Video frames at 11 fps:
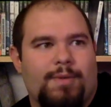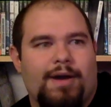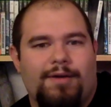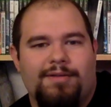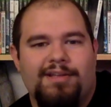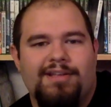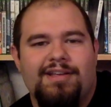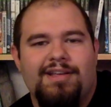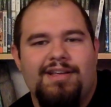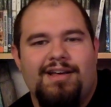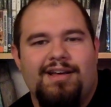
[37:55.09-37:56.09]
Wow,
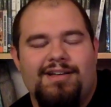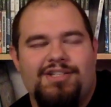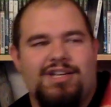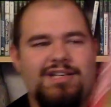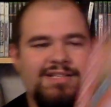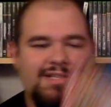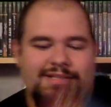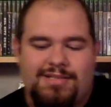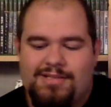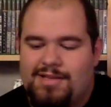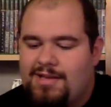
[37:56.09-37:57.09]

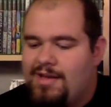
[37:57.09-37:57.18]
Genesis.